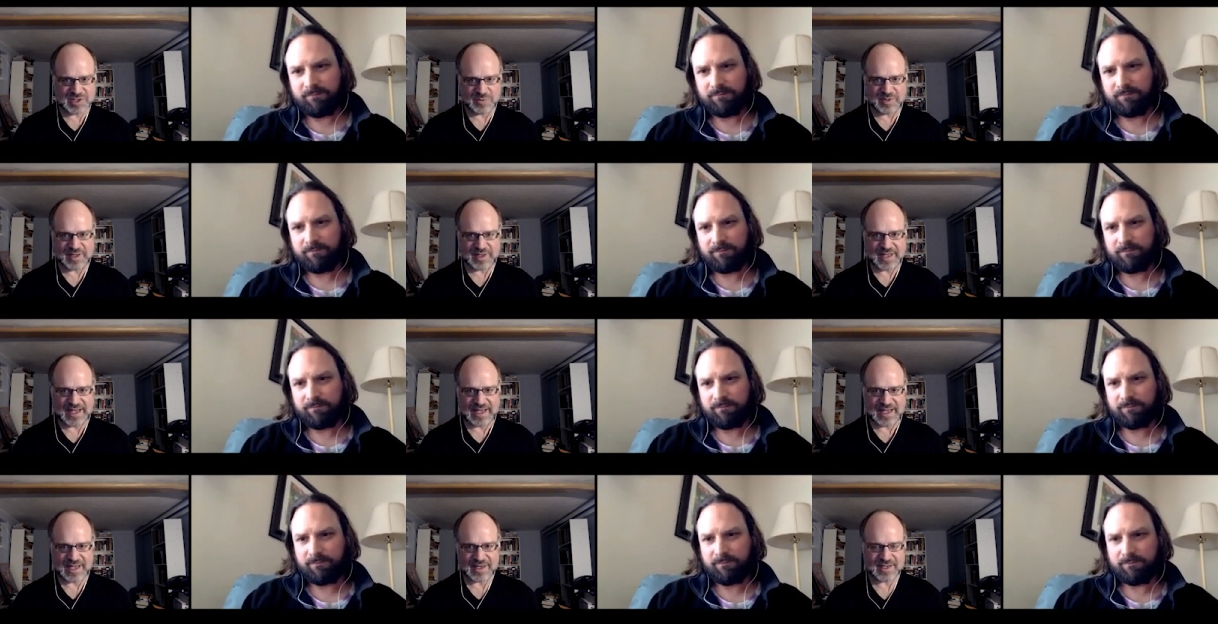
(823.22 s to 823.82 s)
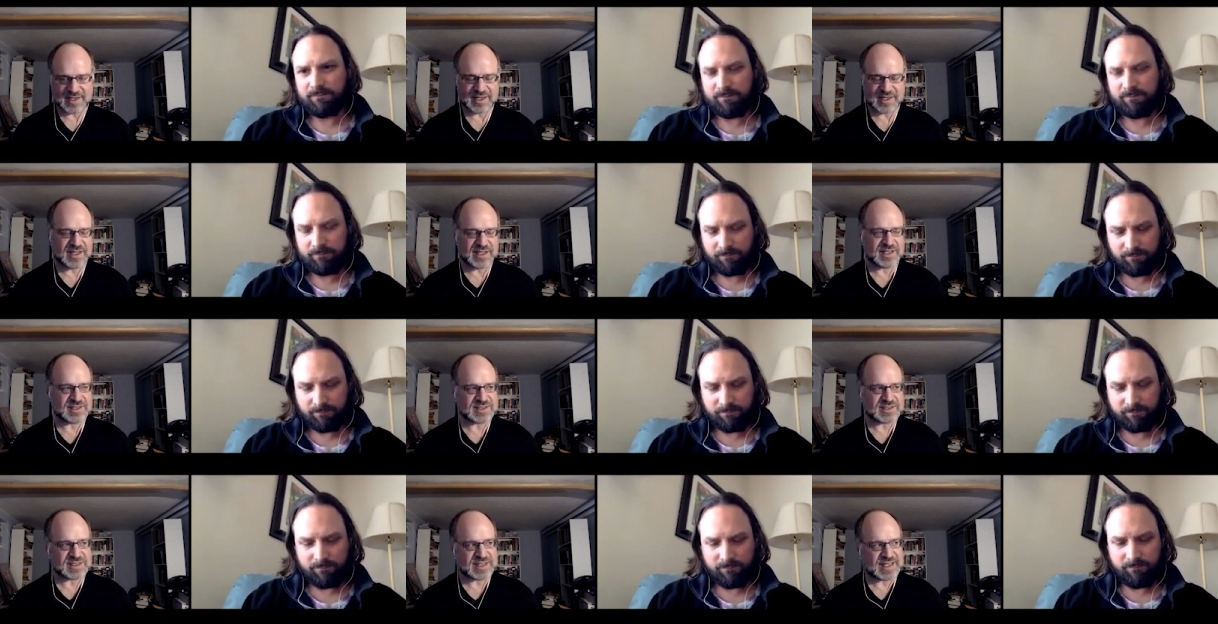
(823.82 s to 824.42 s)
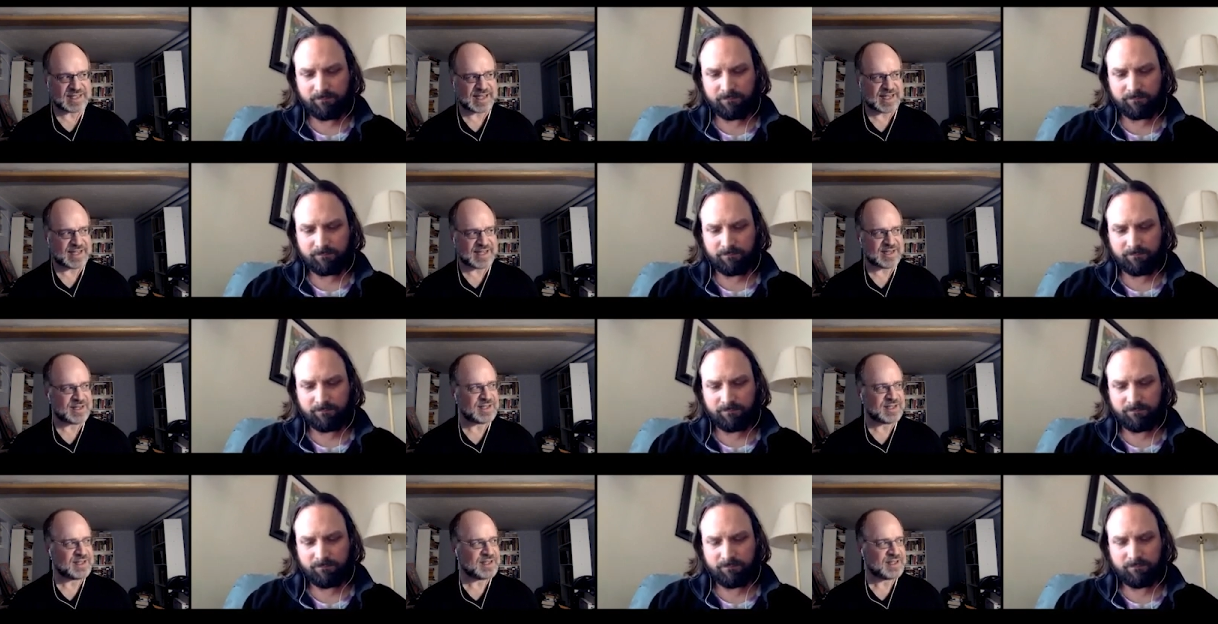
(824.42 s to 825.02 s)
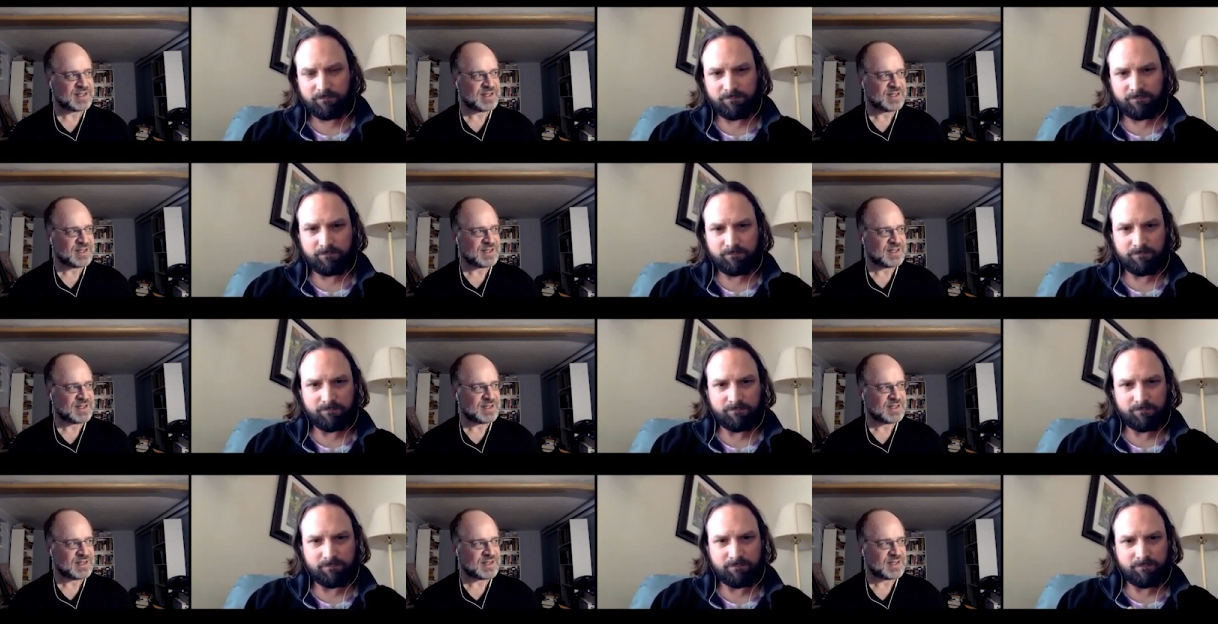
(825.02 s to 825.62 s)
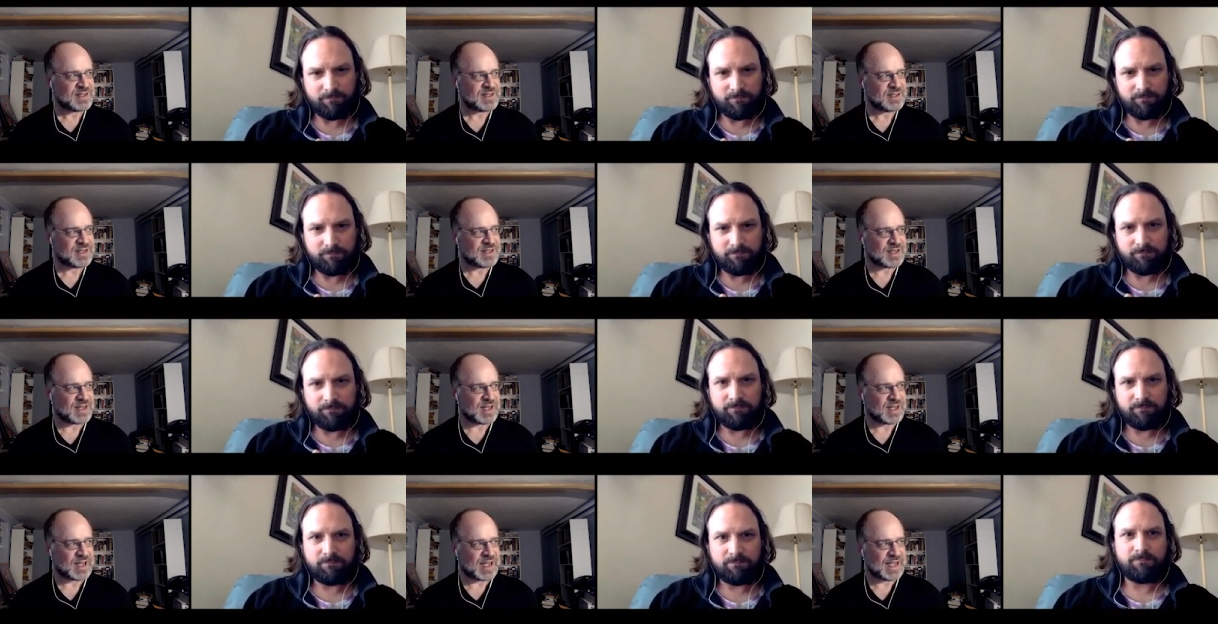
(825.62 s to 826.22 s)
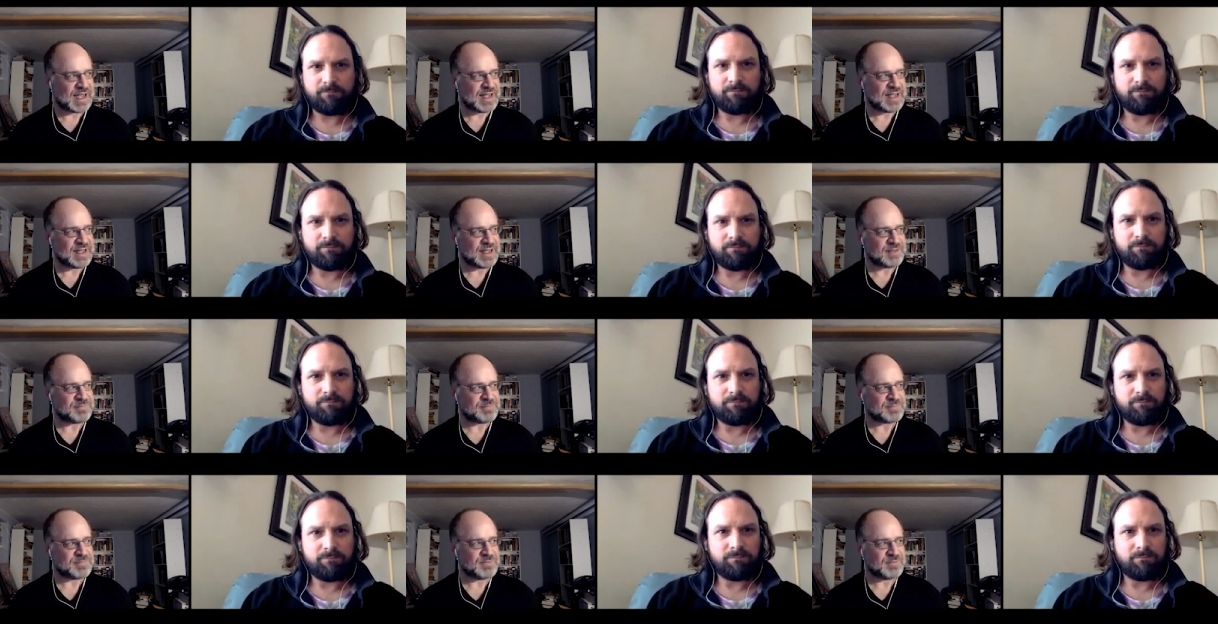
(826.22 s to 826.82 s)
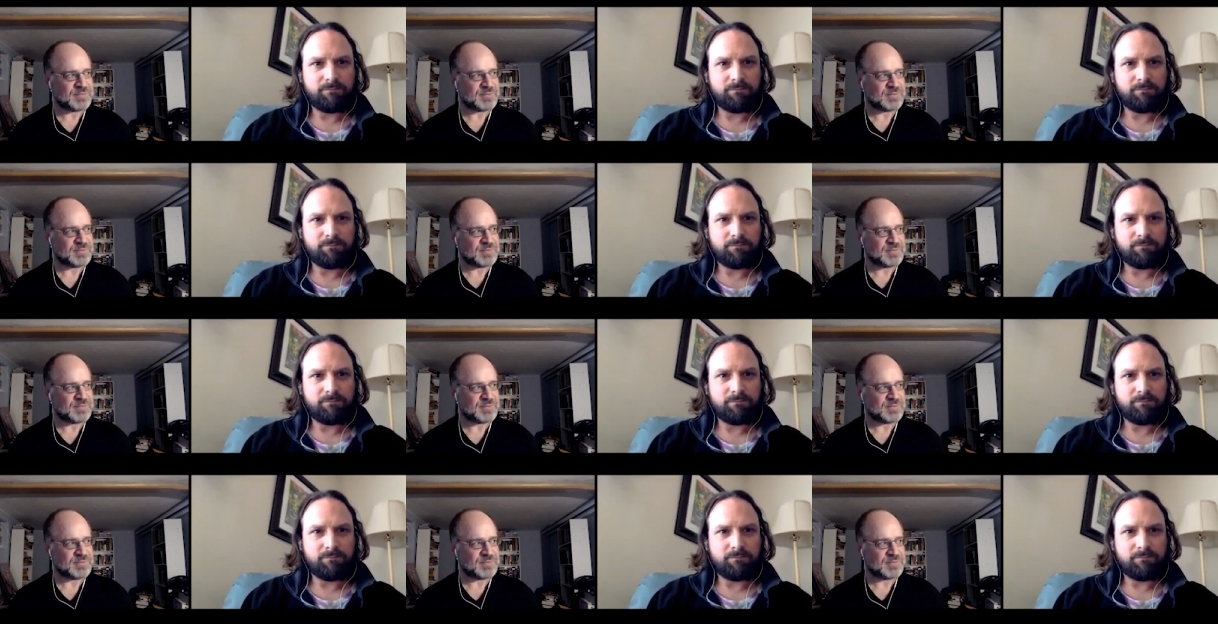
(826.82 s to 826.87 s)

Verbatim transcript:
Speaker 1: with that is that I